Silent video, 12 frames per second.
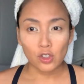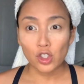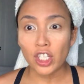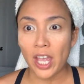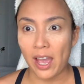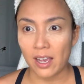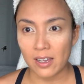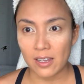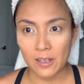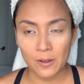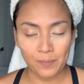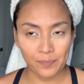Check.
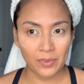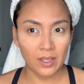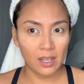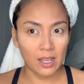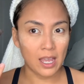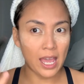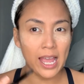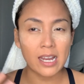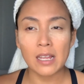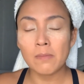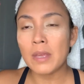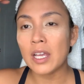
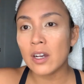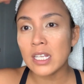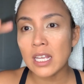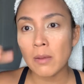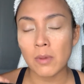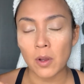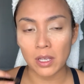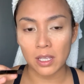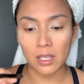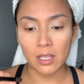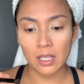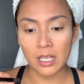And then, because I'm
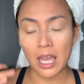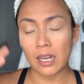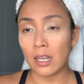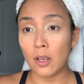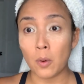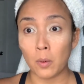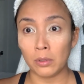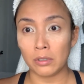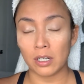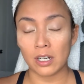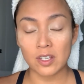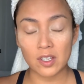getting
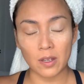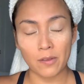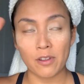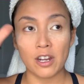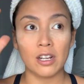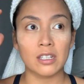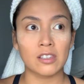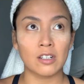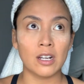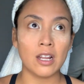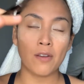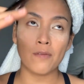older, so if you're
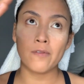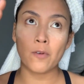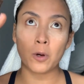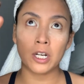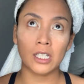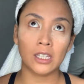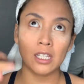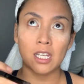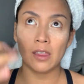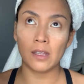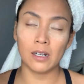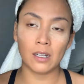turning 40,
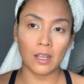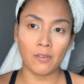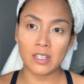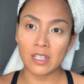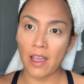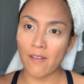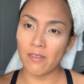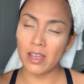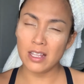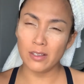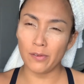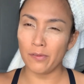
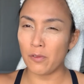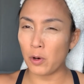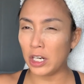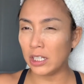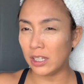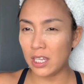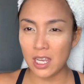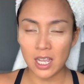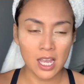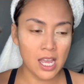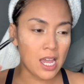37 to 40,